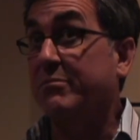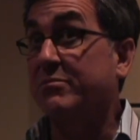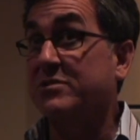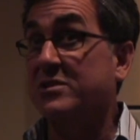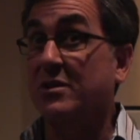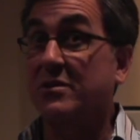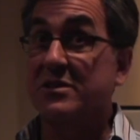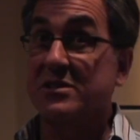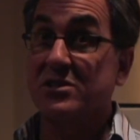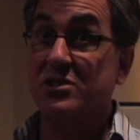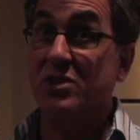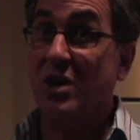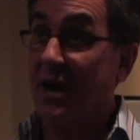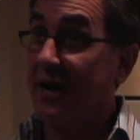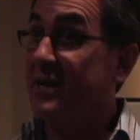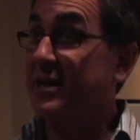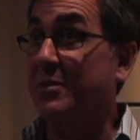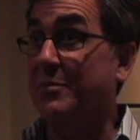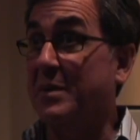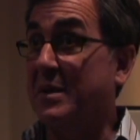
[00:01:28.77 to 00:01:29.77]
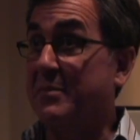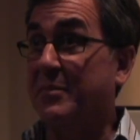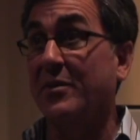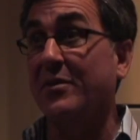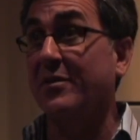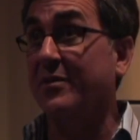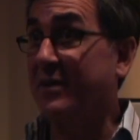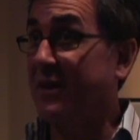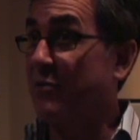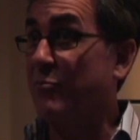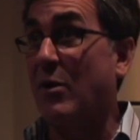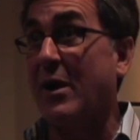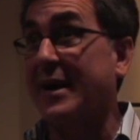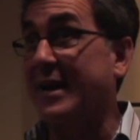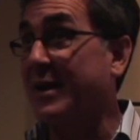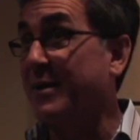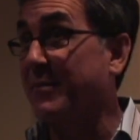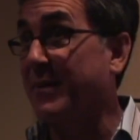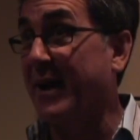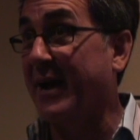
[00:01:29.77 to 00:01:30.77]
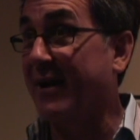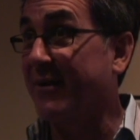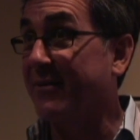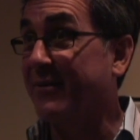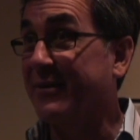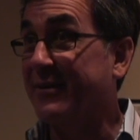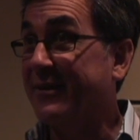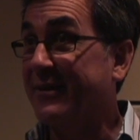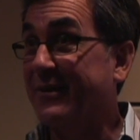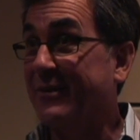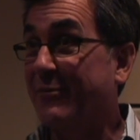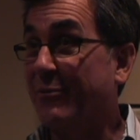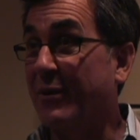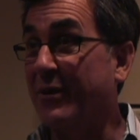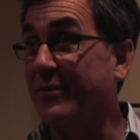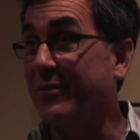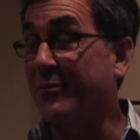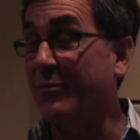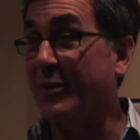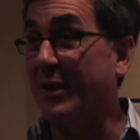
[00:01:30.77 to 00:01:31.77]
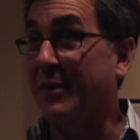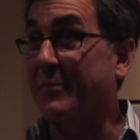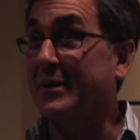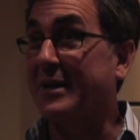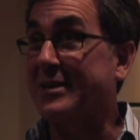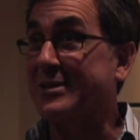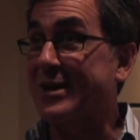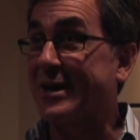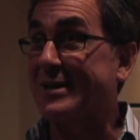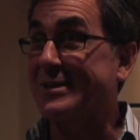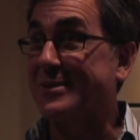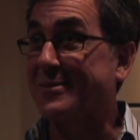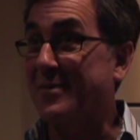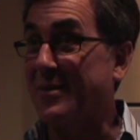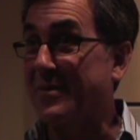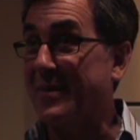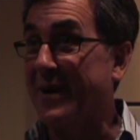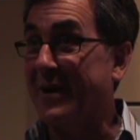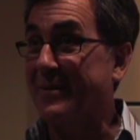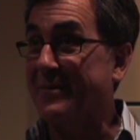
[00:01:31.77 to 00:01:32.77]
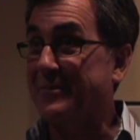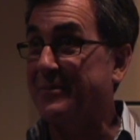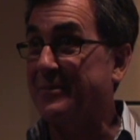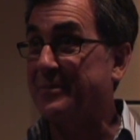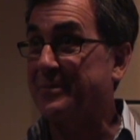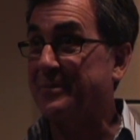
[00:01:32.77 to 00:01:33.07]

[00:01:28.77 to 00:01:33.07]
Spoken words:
So it's talking to people and writing about what I'm going to talk to them about.